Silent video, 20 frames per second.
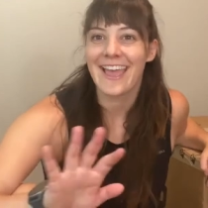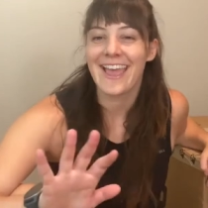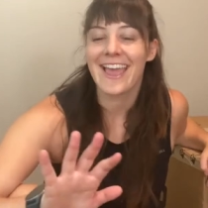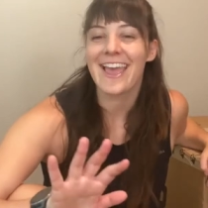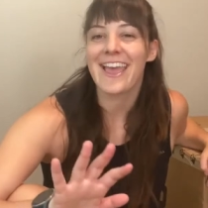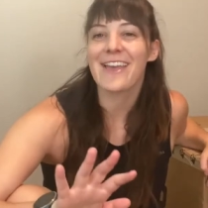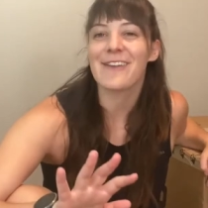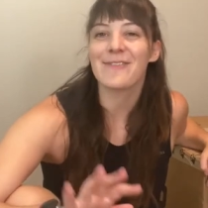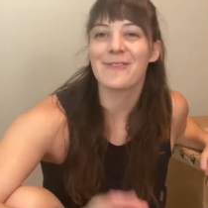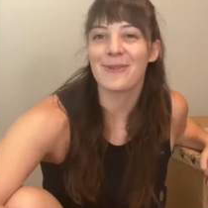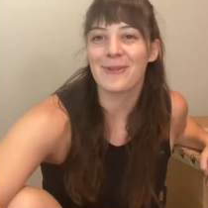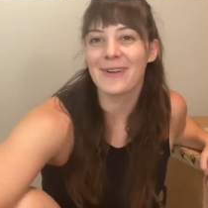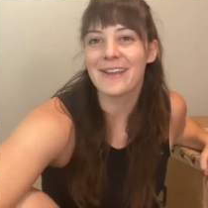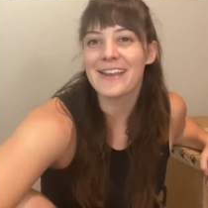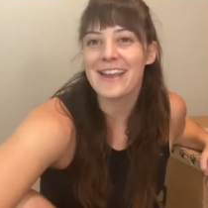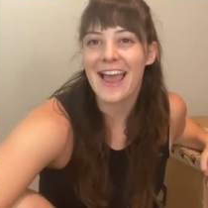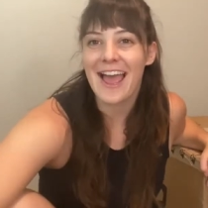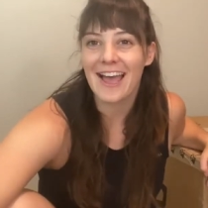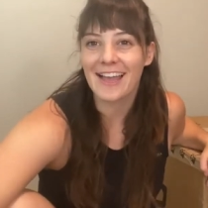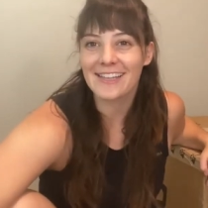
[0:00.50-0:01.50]
Hey
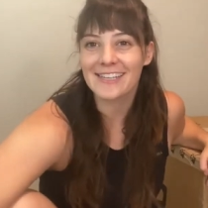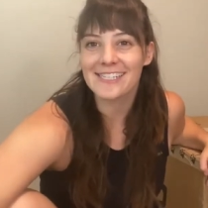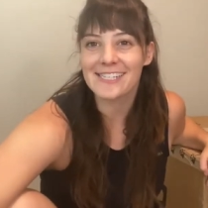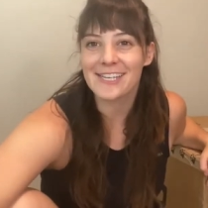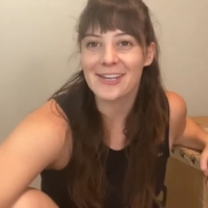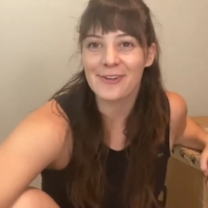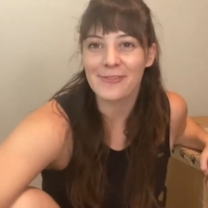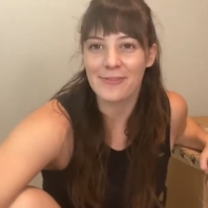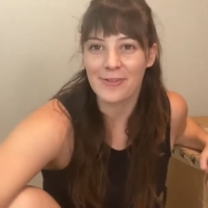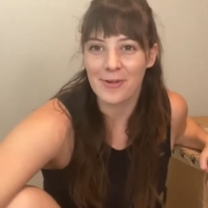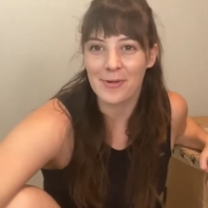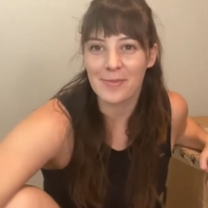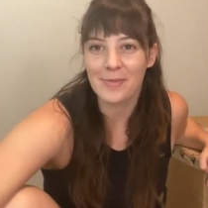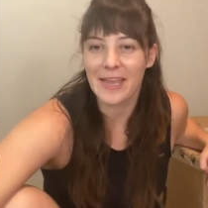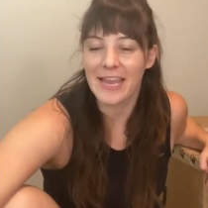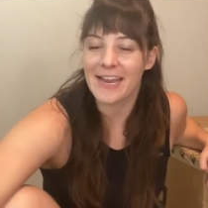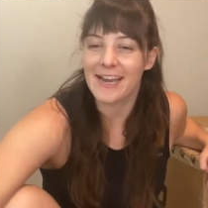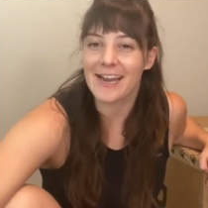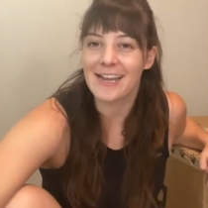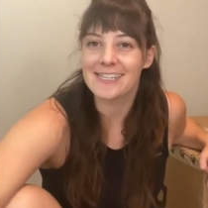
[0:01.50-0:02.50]
everyone, Alex here from
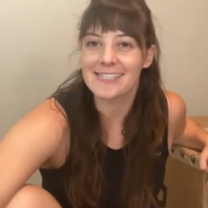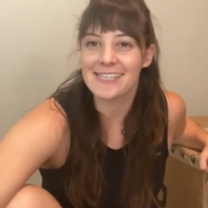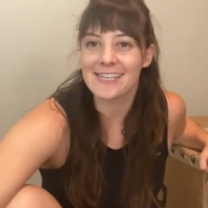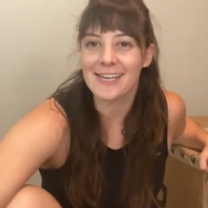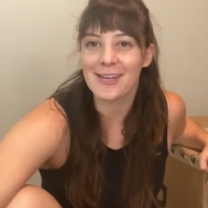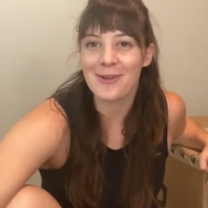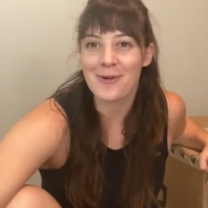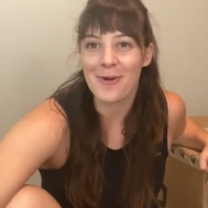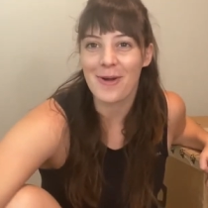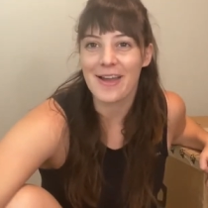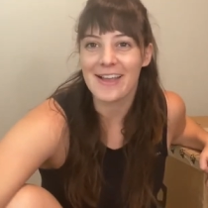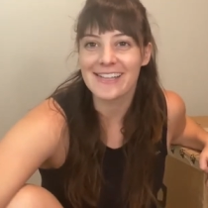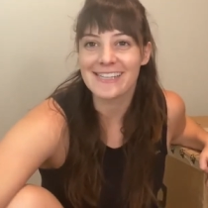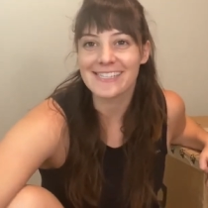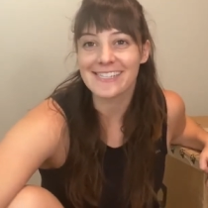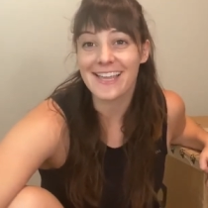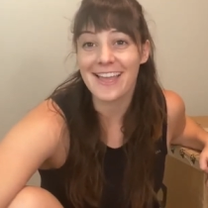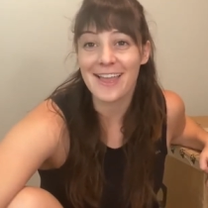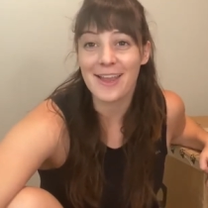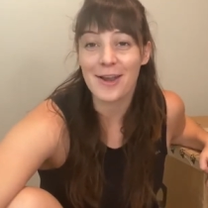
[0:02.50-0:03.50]
Canines and
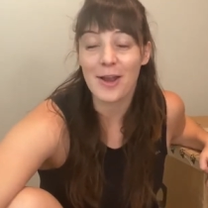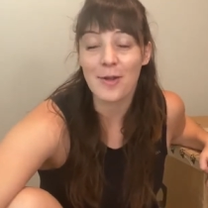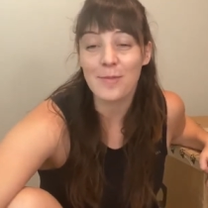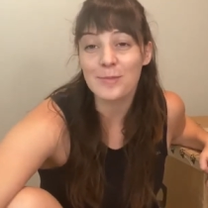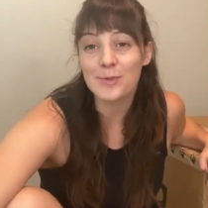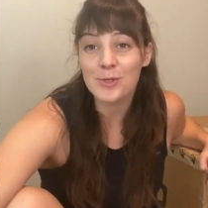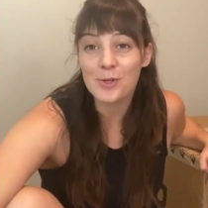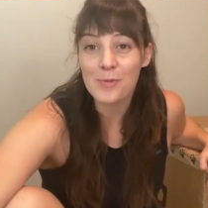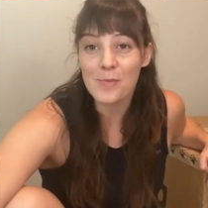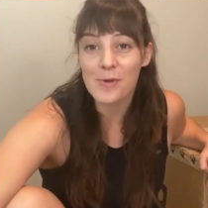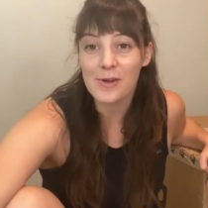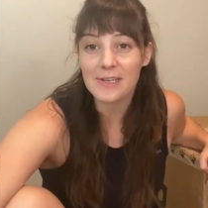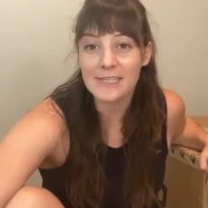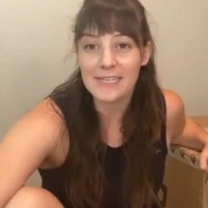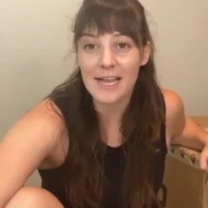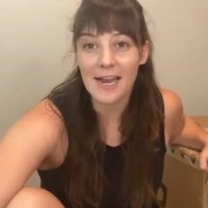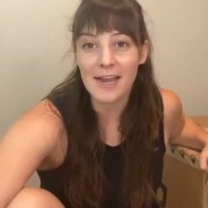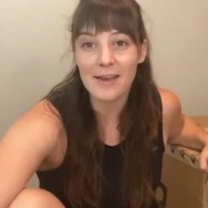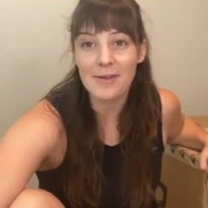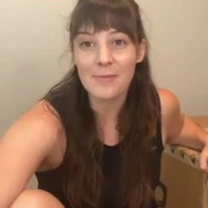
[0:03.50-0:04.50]
Equines, and I'm super
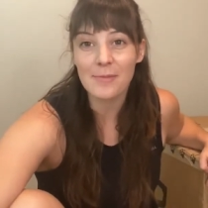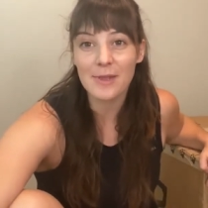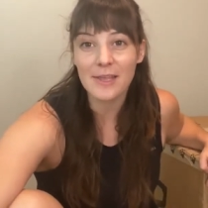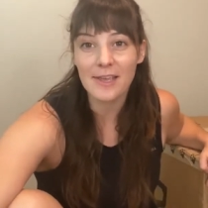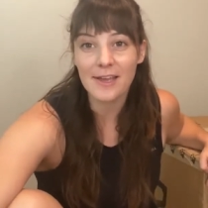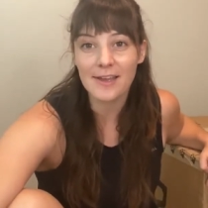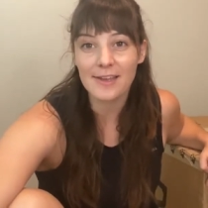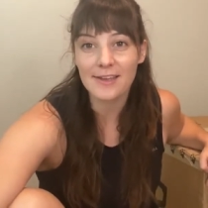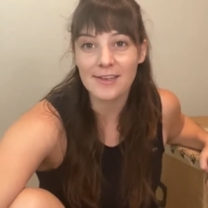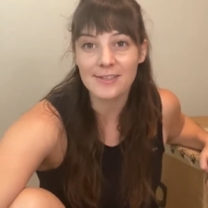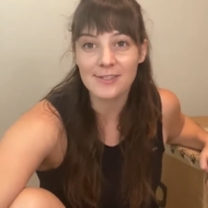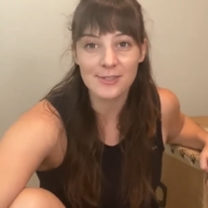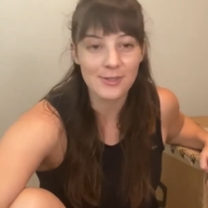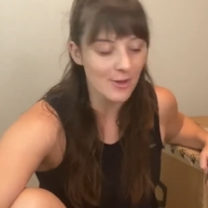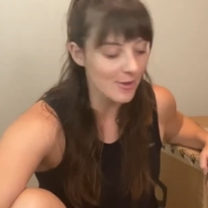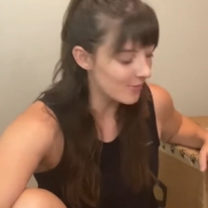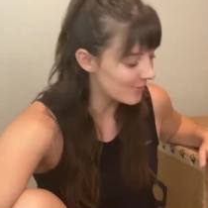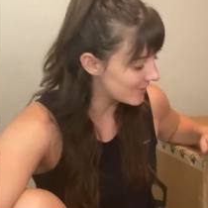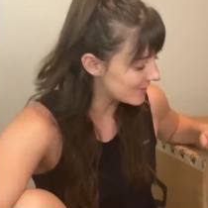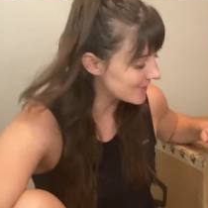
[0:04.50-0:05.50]
excited because
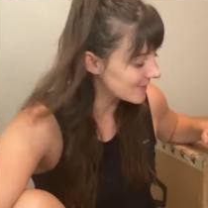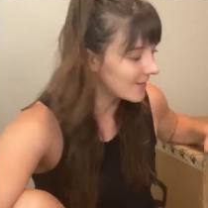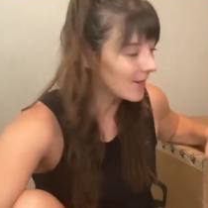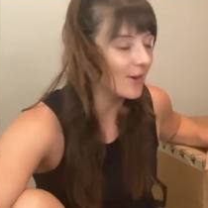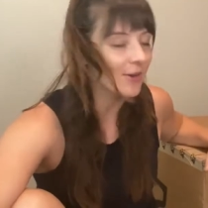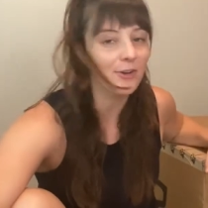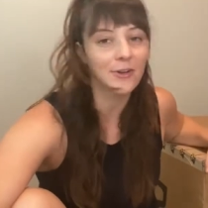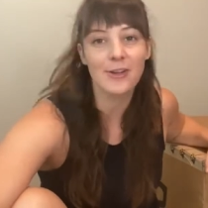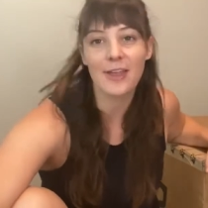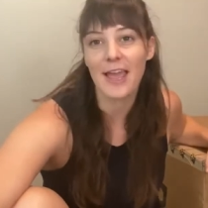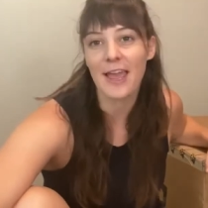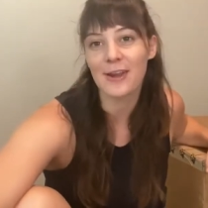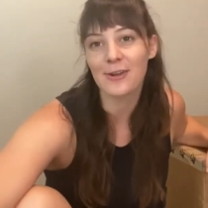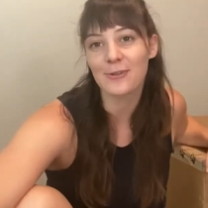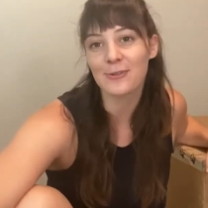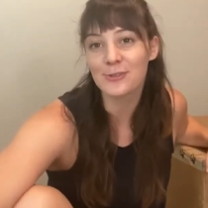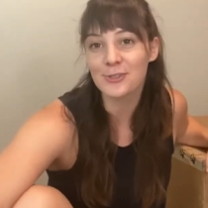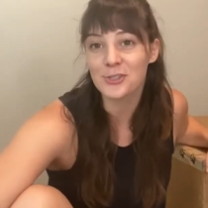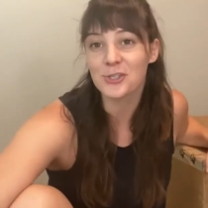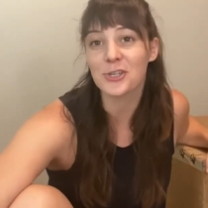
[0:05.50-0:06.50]
Koda's Gunner
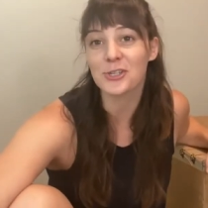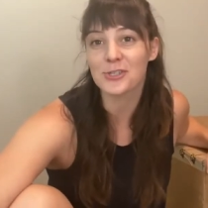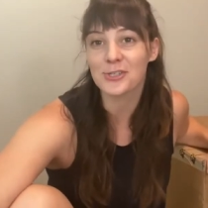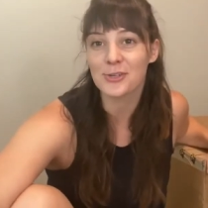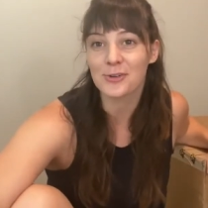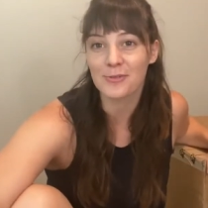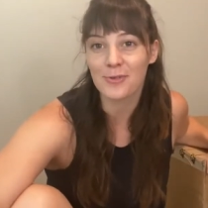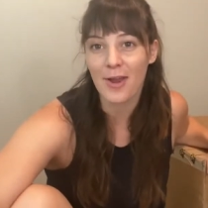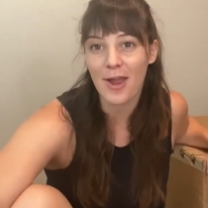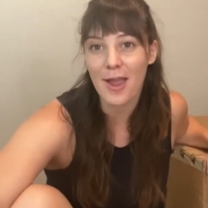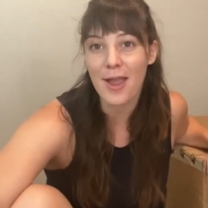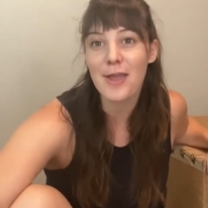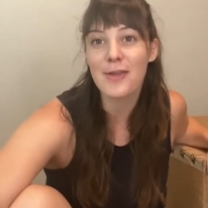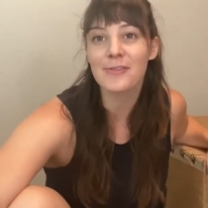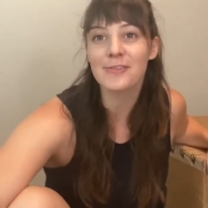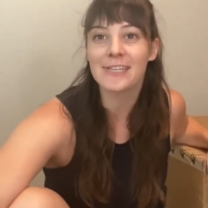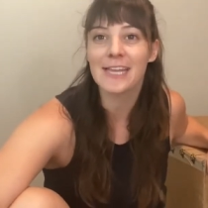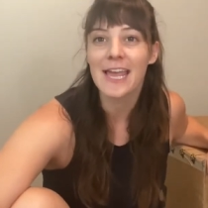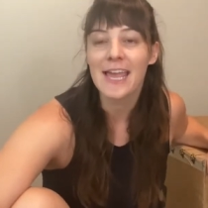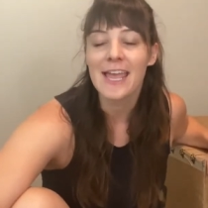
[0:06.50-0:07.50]
Kennel just arrived,